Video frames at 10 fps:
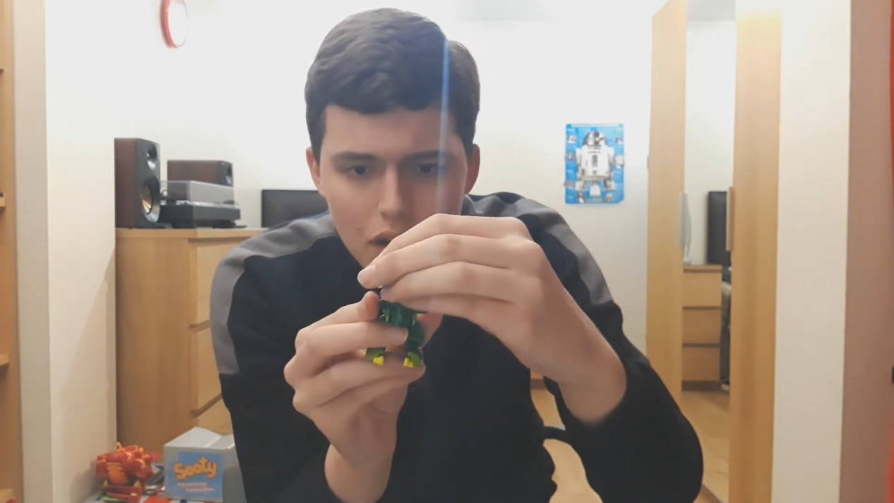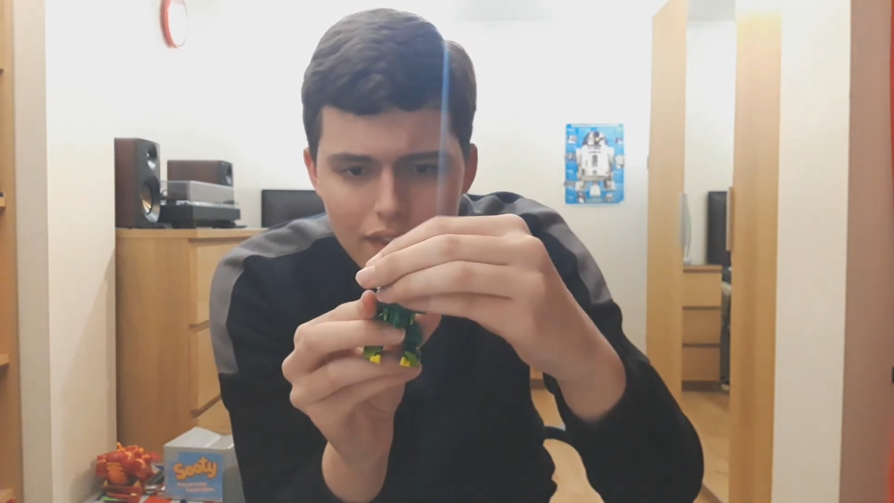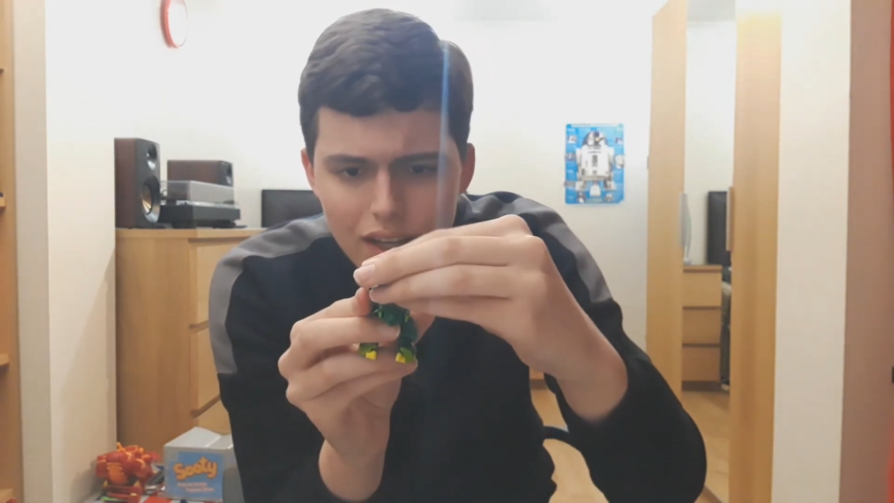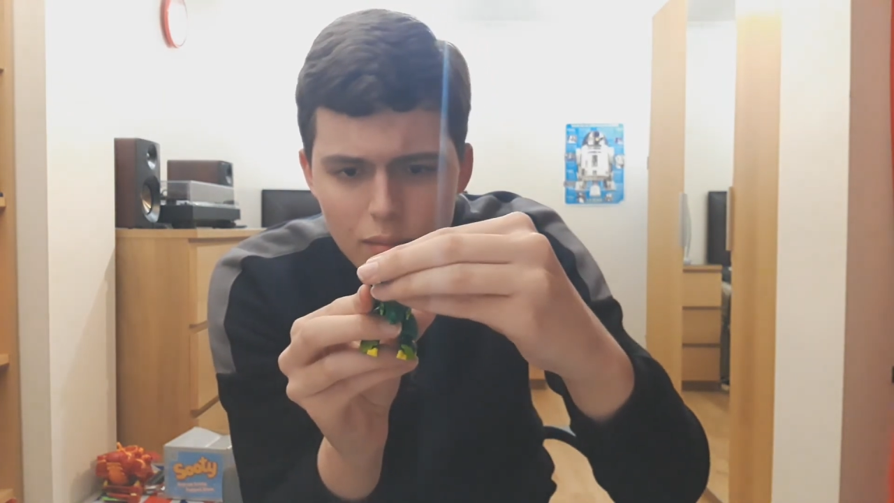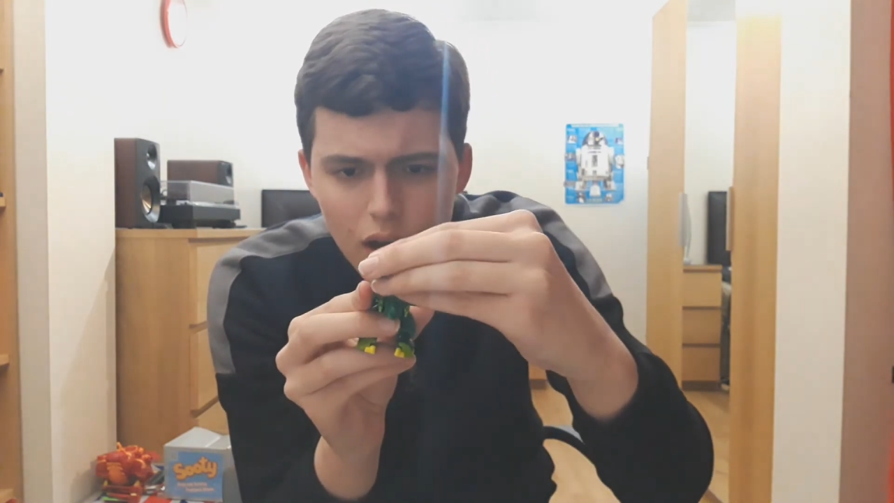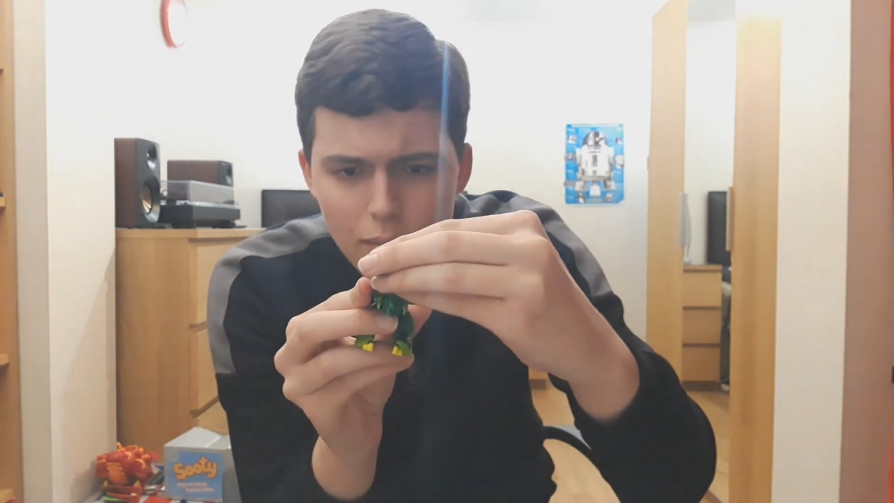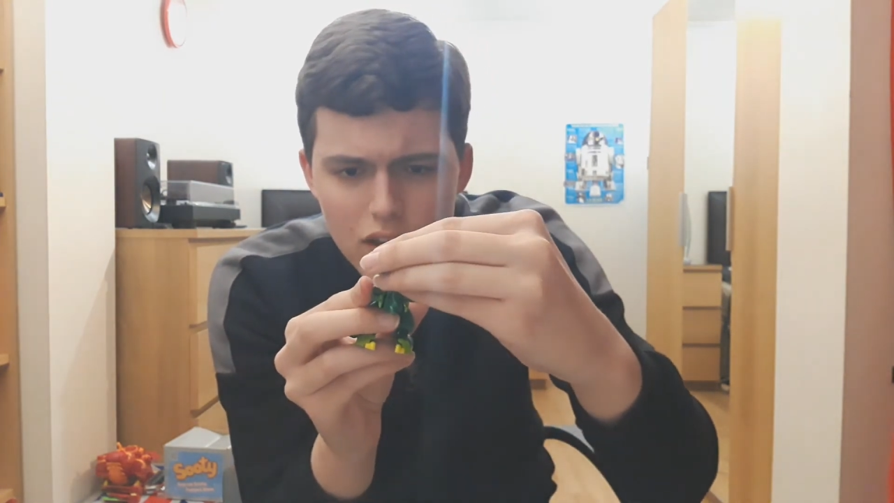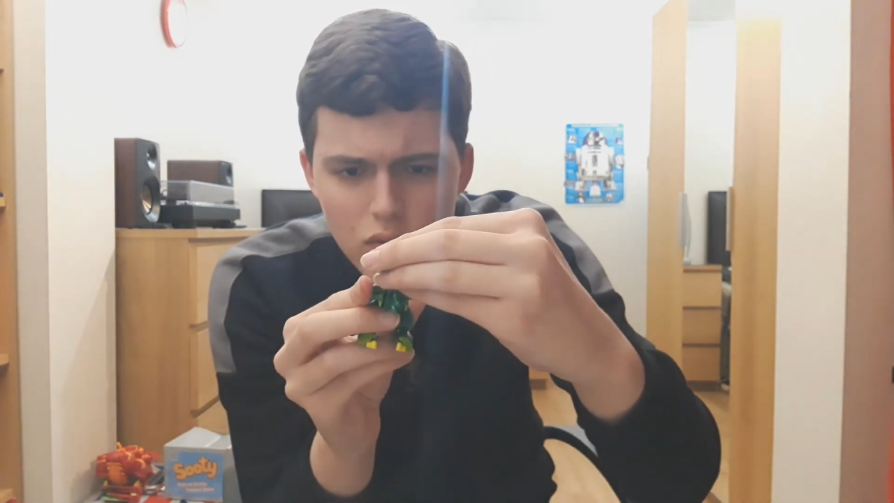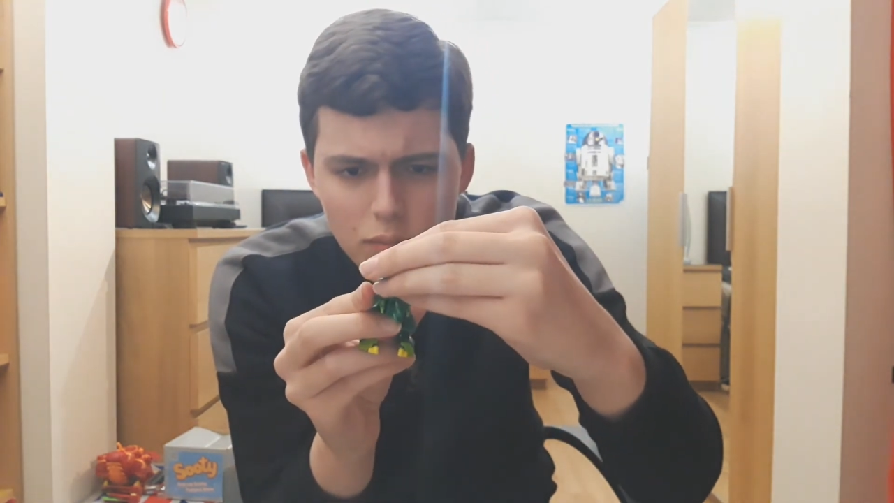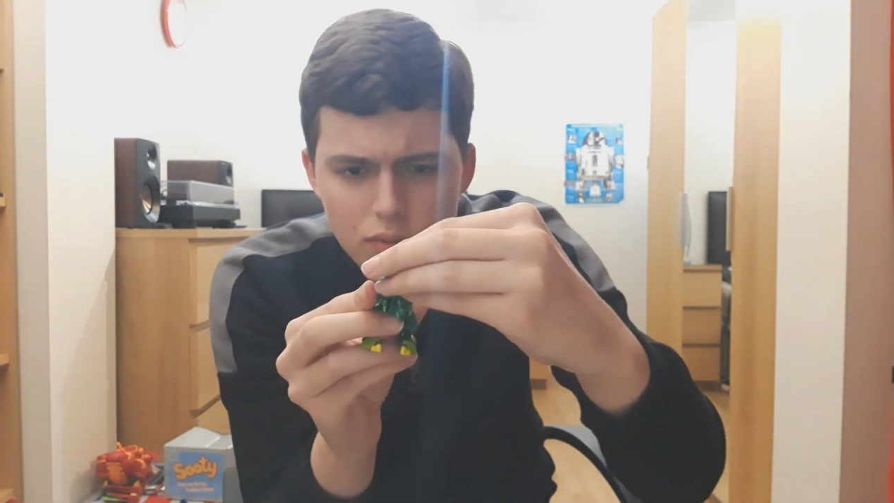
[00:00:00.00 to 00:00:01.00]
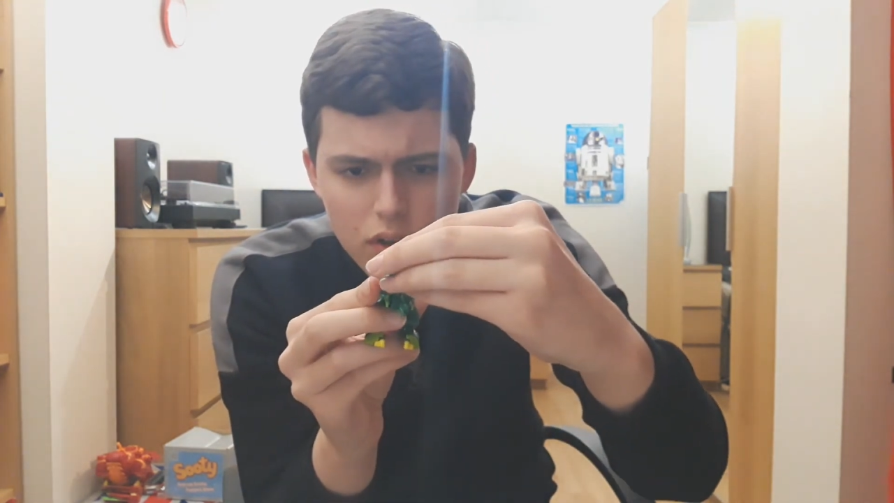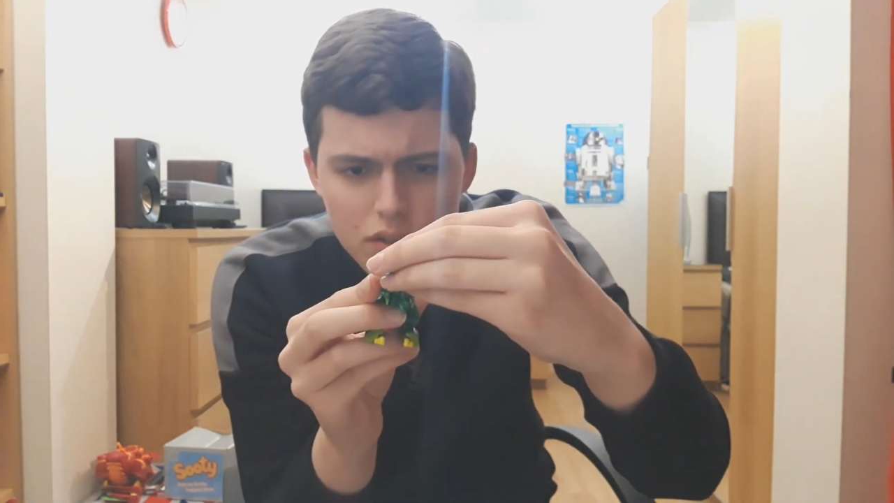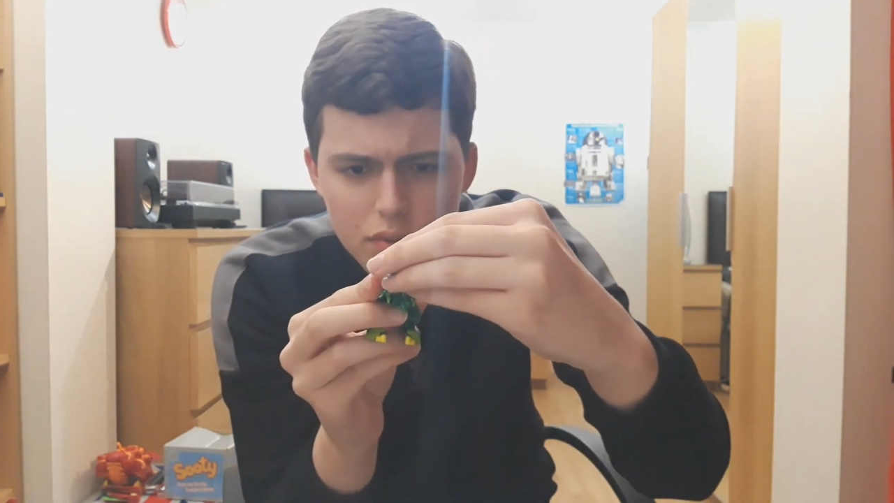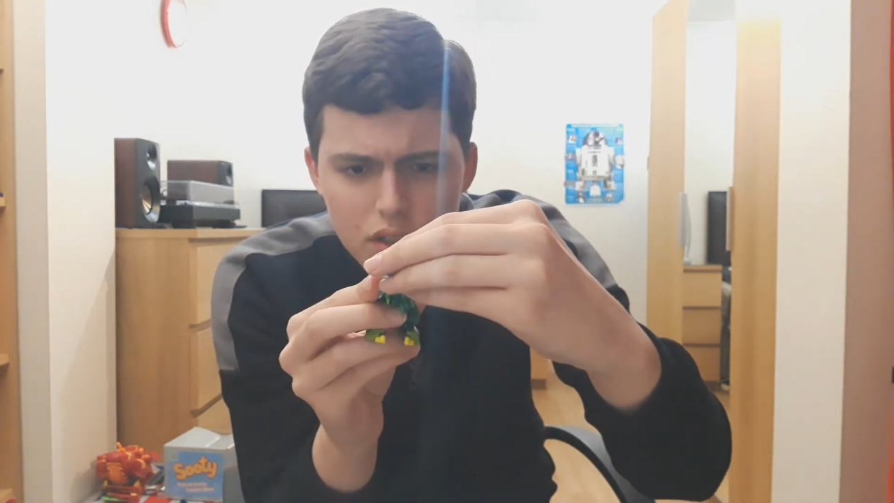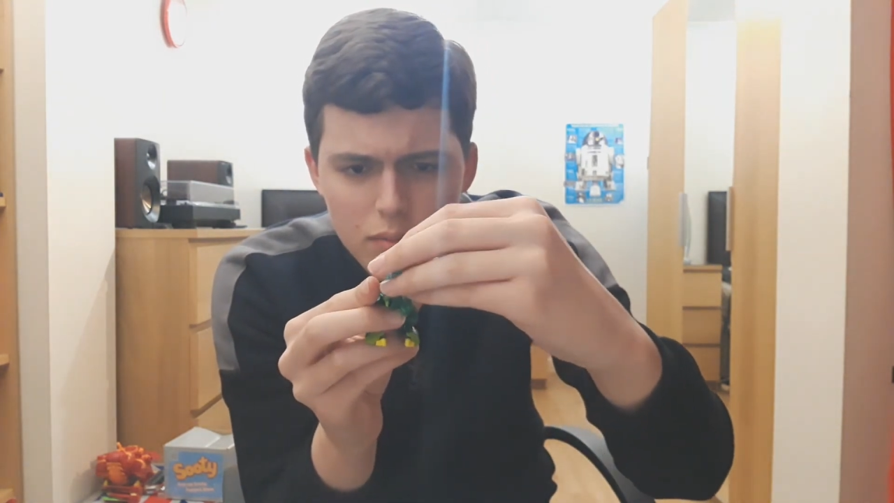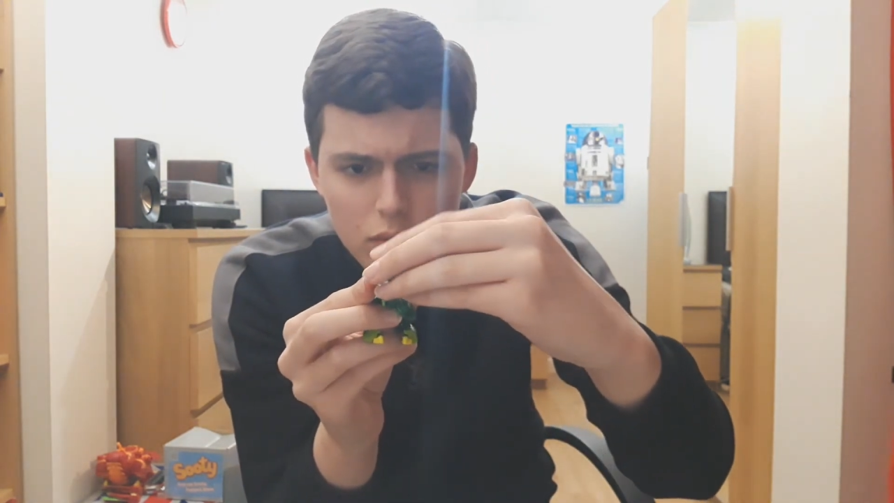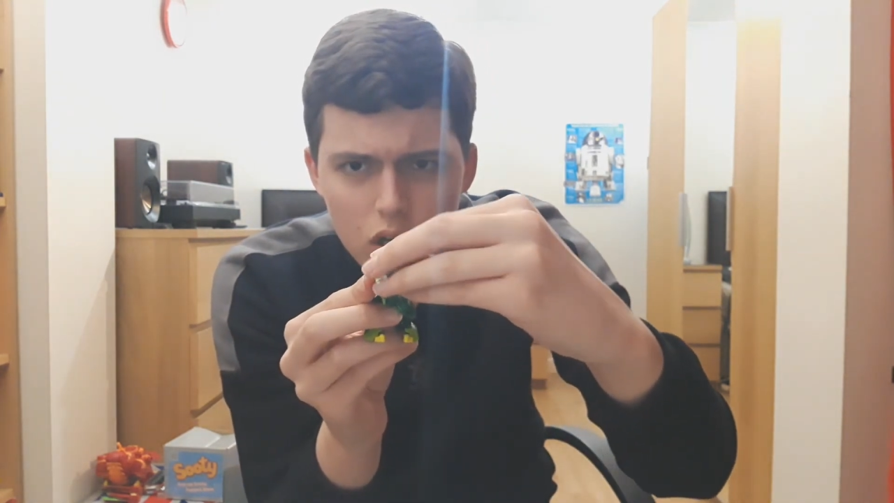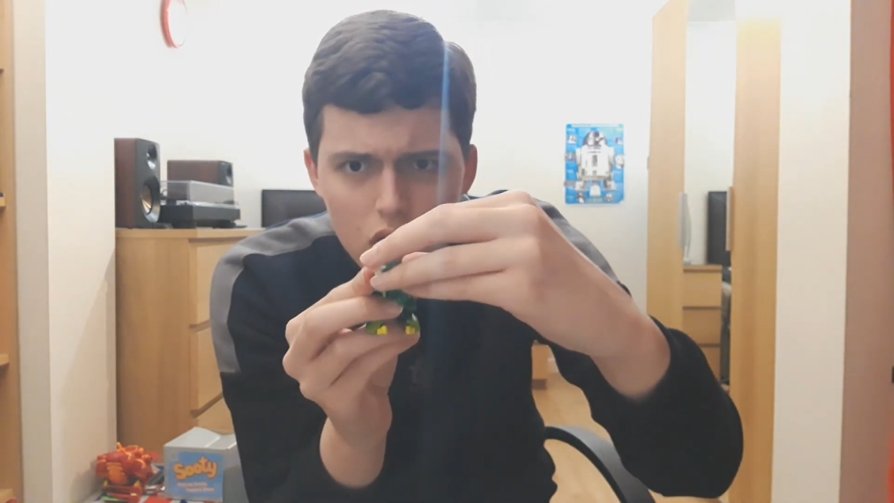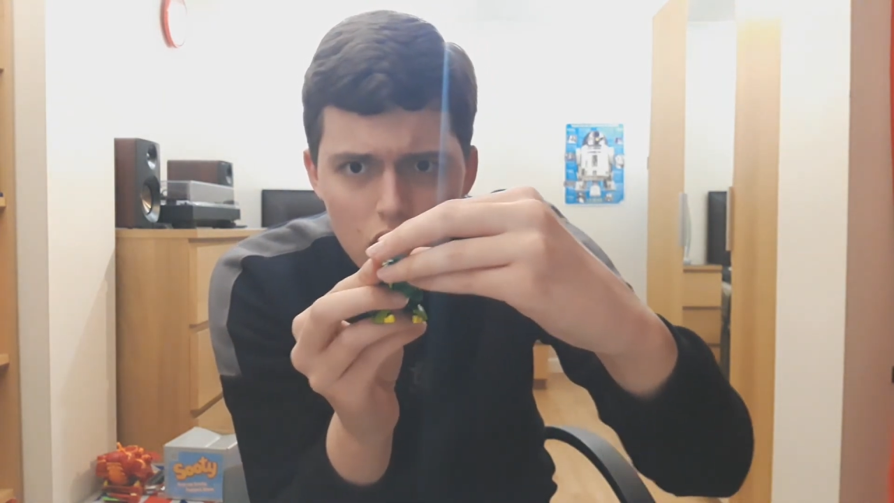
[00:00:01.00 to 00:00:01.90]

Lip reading: but I think I may as well prefer to put them